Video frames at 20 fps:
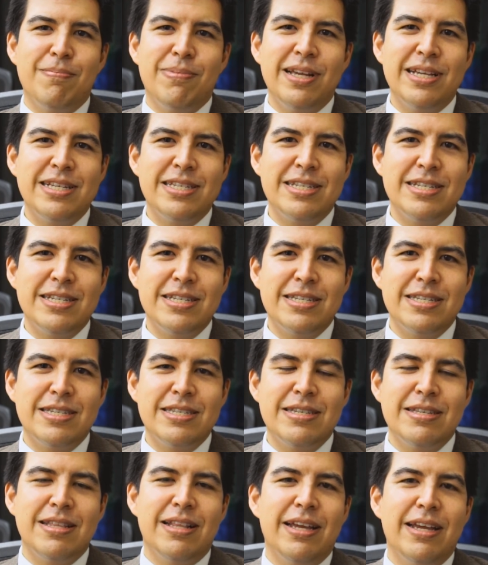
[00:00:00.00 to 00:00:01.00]

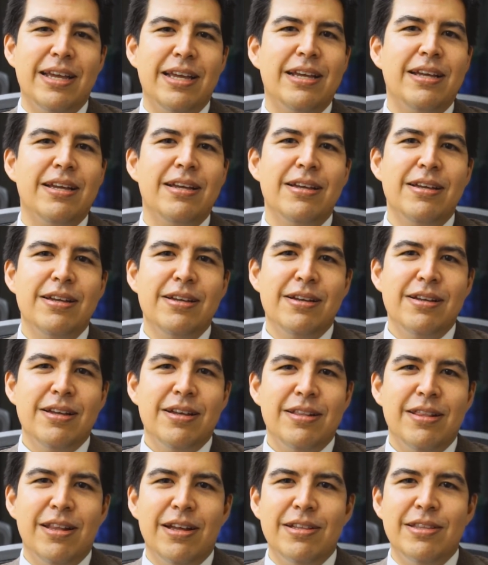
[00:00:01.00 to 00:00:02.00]
places like
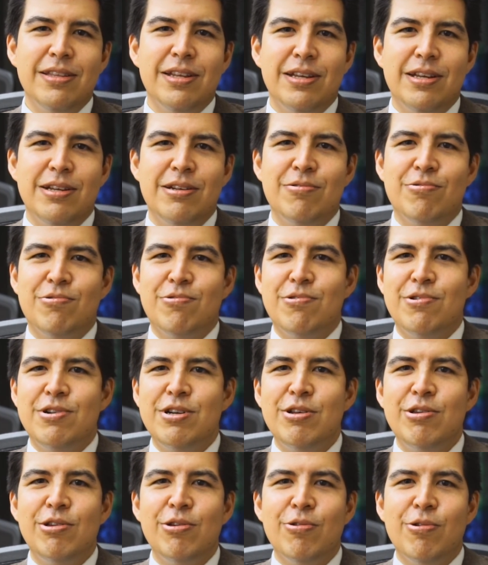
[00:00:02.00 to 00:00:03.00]
London or
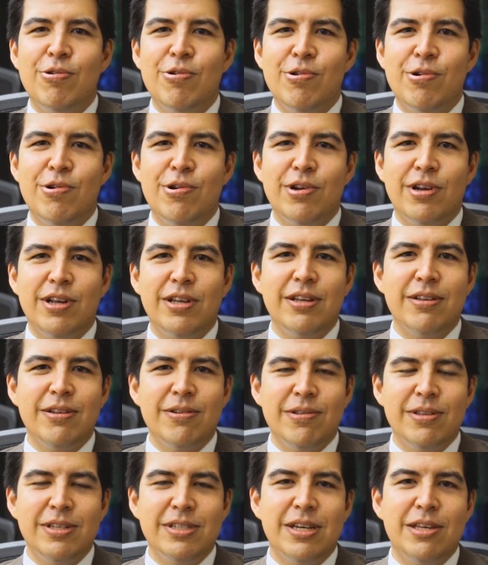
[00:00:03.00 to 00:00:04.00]
New York,
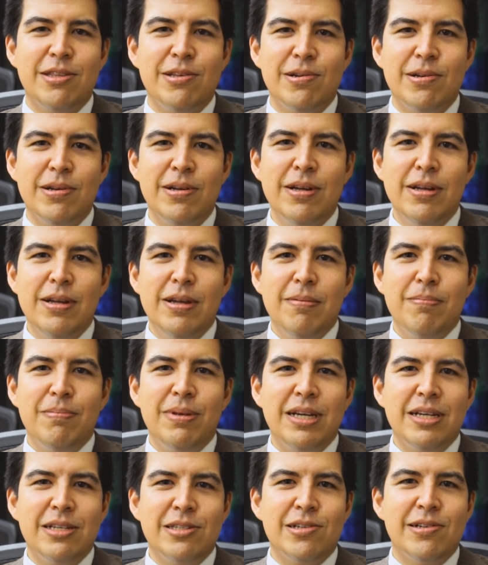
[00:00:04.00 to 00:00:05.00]
these other
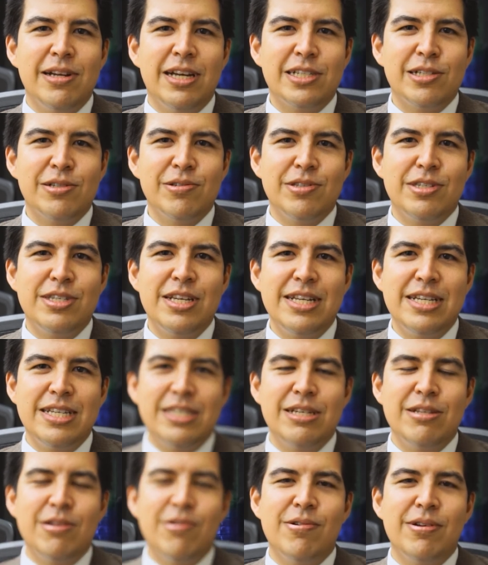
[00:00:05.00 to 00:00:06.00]
big international cities.
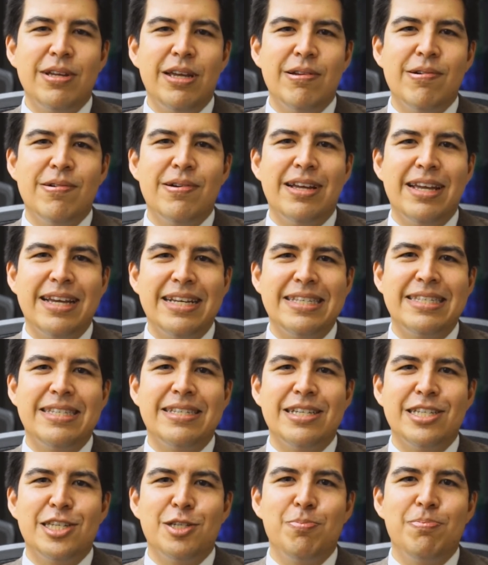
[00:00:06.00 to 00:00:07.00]
You don't get
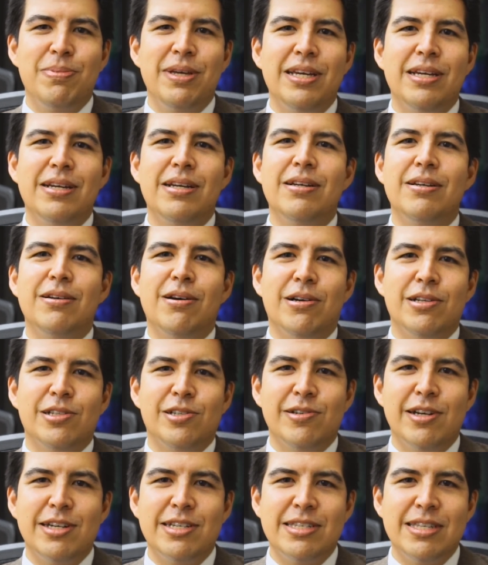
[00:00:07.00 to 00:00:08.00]
such big
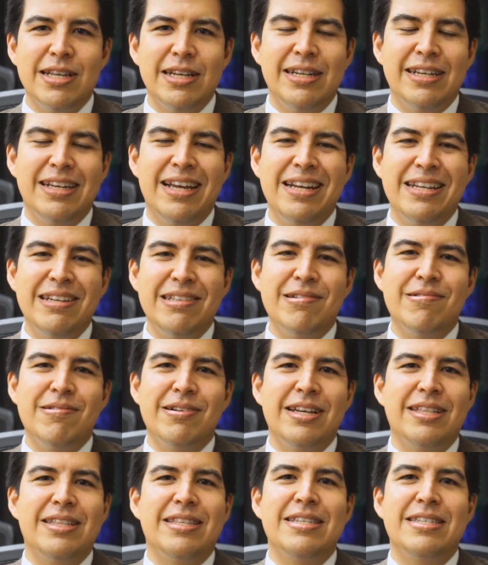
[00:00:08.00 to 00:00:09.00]
contrast, and again, you don't
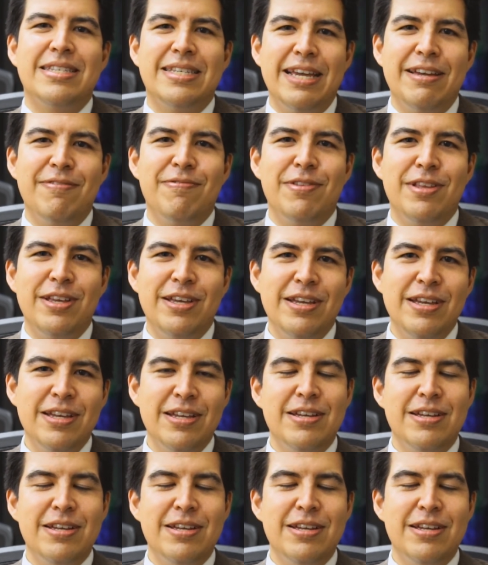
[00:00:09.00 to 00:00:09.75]
get the safety